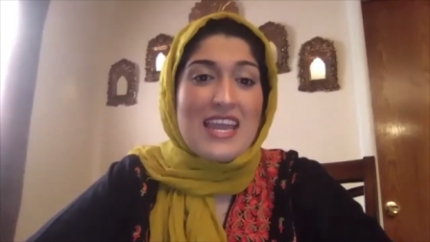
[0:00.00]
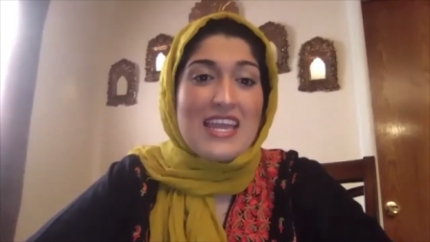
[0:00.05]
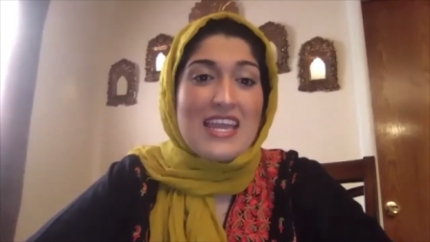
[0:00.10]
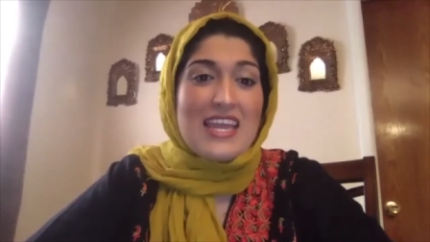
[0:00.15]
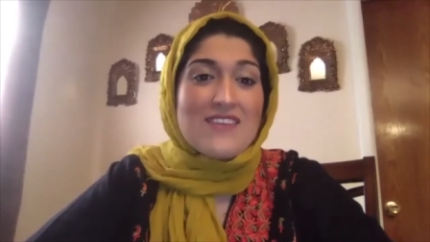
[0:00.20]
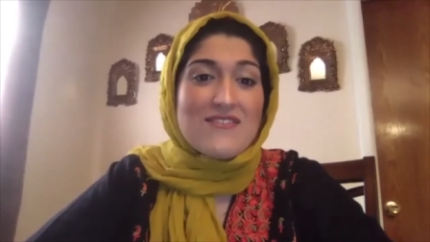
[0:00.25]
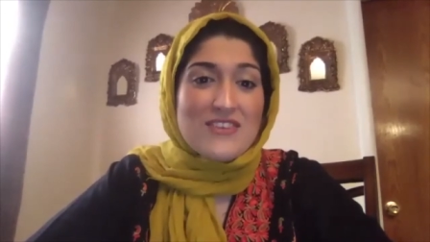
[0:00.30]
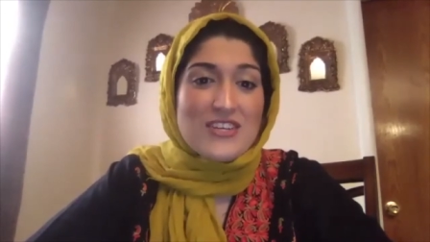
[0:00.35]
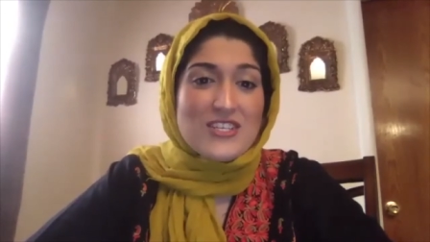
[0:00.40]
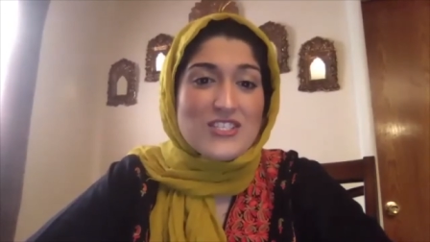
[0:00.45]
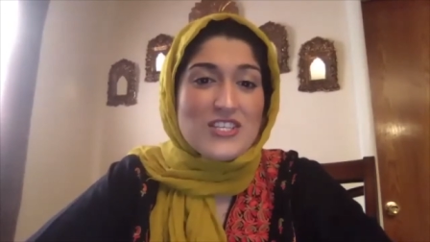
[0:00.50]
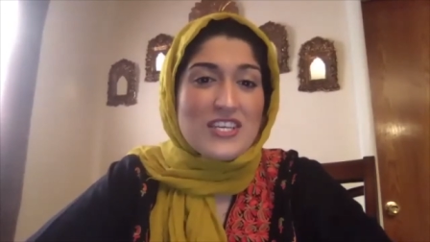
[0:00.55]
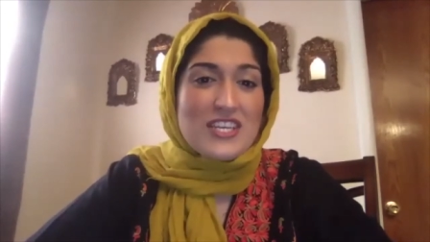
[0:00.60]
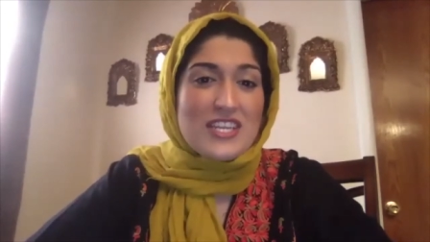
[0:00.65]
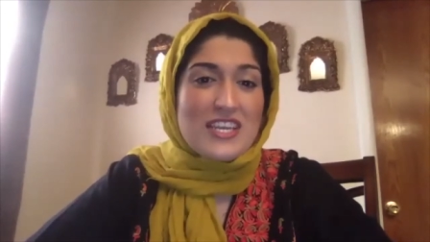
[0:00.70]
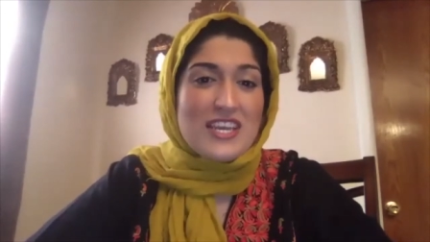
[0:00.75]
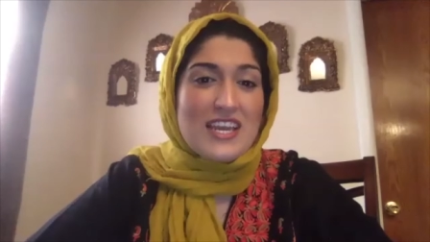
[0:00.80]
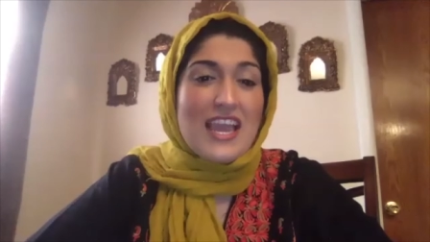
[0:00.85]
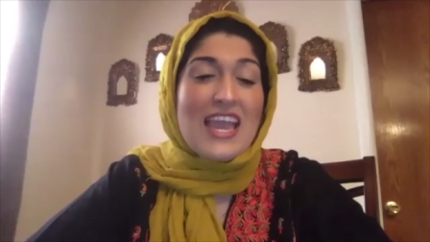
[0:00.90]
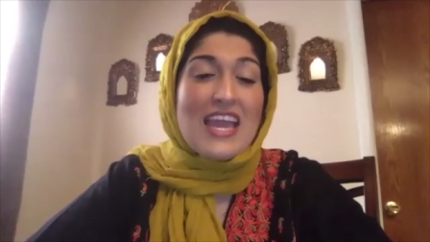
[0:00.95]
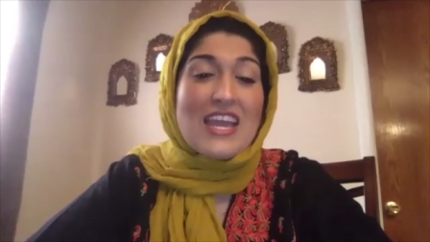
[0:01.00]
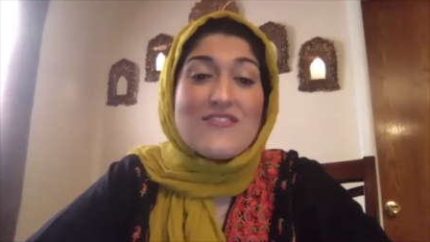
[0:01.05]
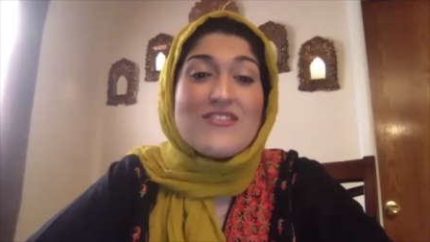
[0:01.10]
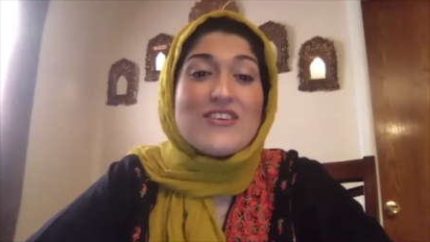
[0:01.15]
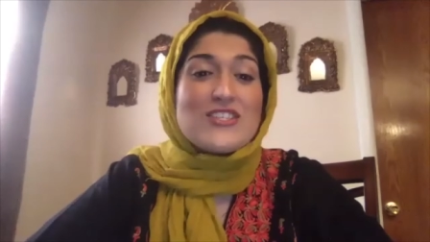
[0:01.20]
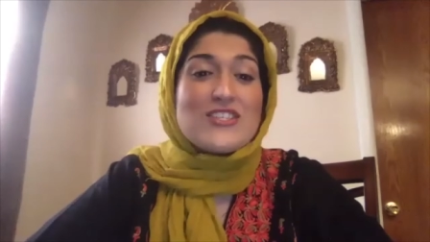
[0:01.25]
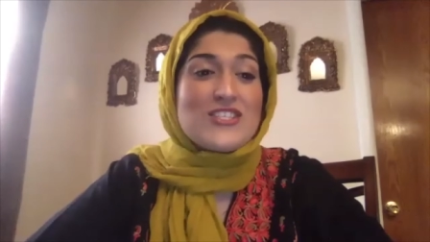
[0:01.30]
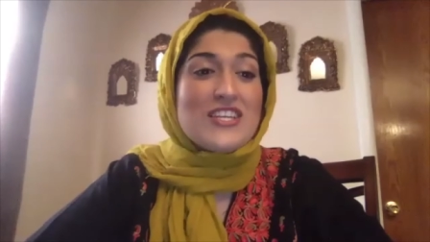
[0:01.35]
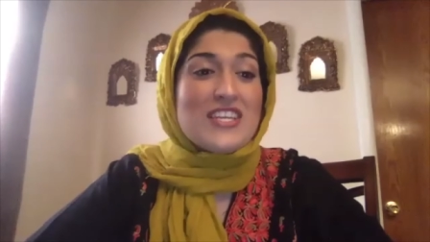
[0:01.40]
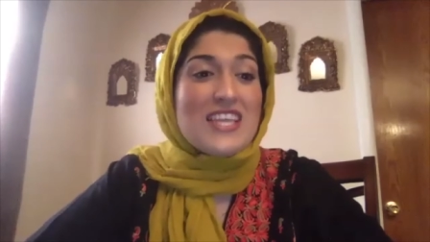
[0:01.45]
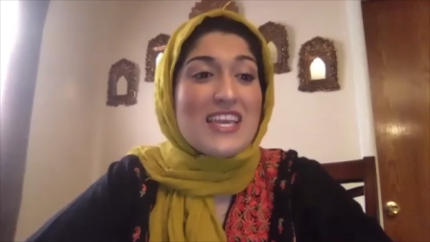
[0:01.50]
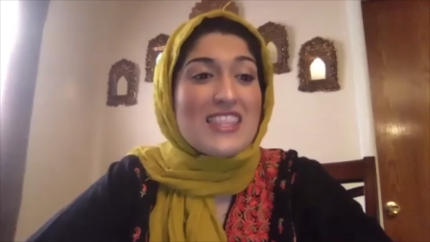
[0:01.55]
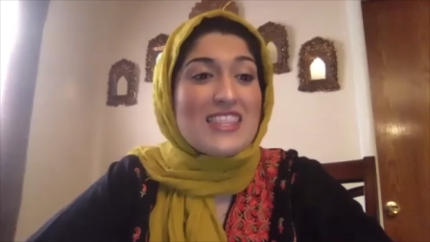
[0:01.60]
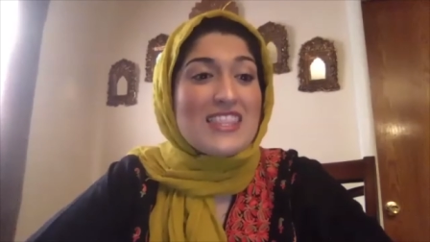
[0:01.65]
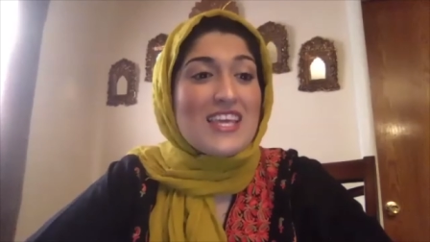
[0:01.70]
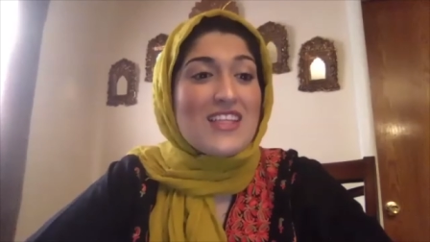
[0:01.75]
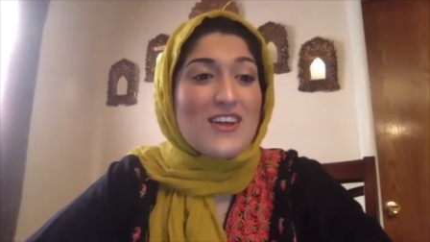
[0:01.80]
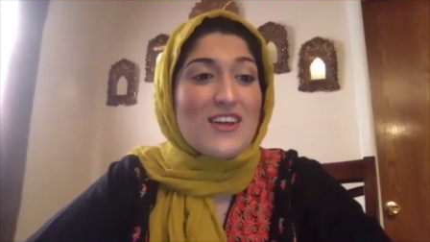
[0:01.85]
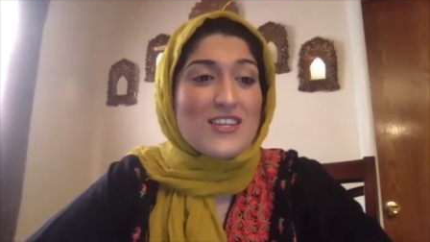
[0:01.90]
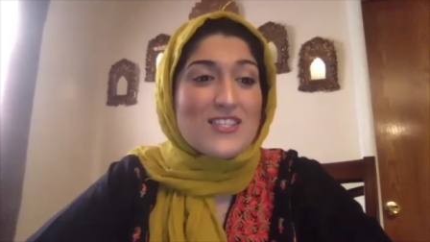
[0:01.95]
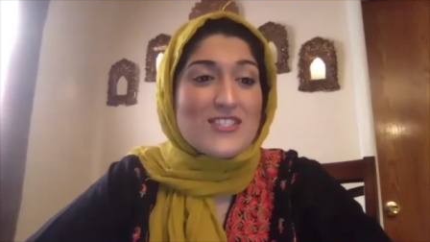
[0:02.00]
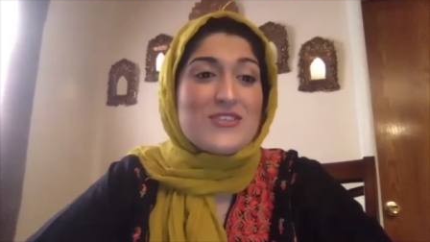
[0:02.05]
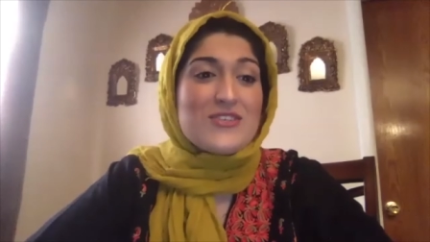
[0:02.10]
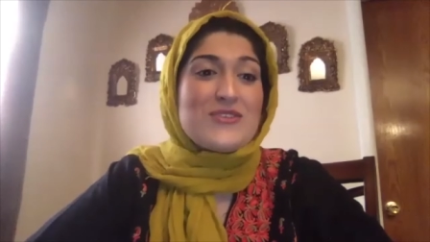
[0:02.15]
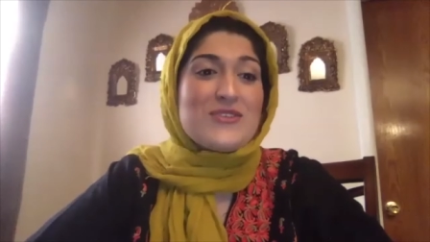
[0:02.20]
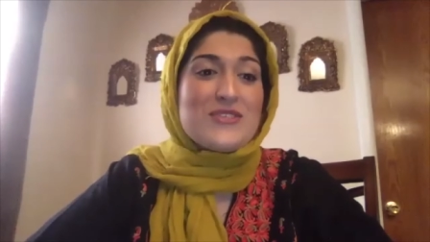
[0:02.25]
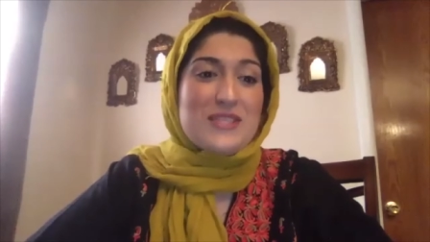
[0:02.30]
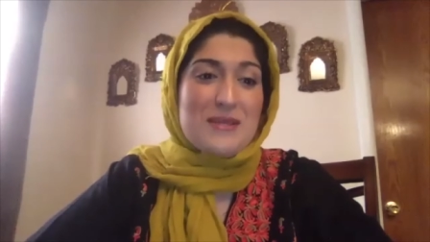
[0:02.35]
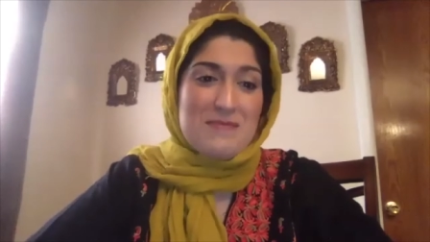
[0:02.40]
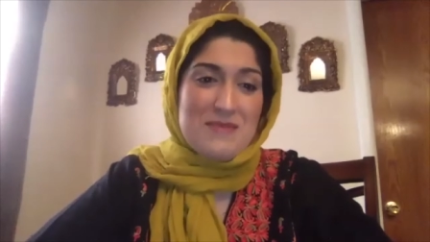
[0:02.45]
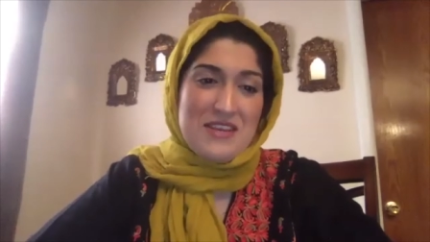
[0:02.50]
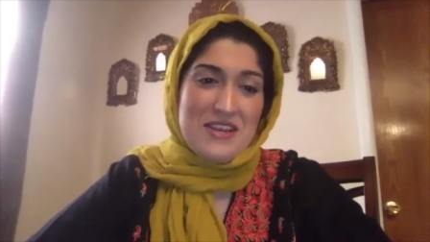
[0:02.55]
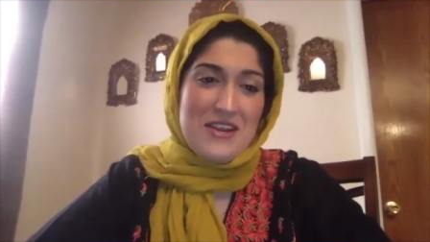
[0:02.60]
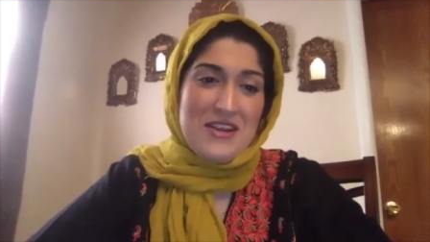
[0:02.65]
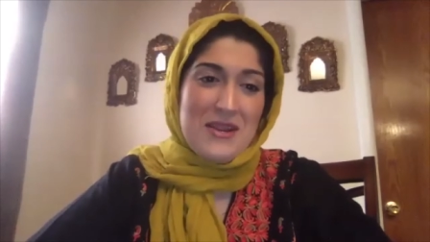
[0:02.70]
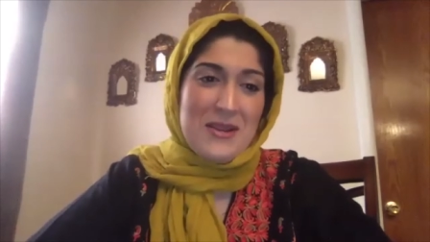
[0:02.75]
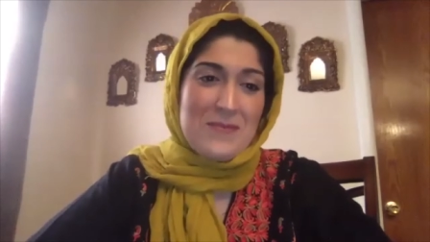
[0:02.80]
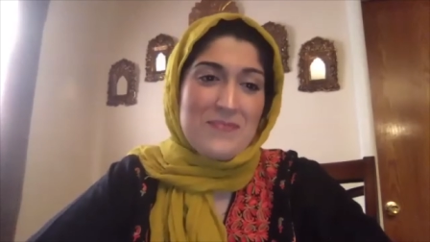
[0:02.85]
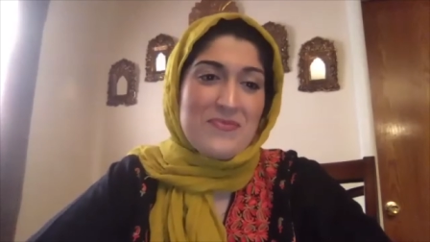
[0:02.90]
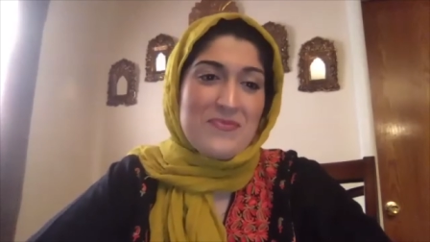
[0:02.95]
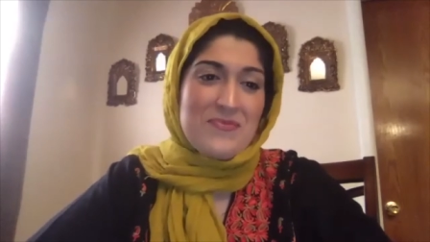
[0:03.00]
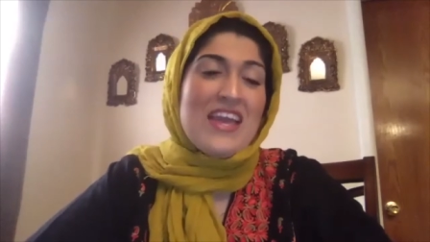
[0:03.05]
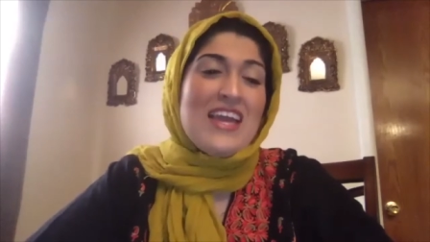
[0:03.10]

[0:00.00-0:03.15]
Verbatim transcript: in Virginia and Virginia Theological Seminary.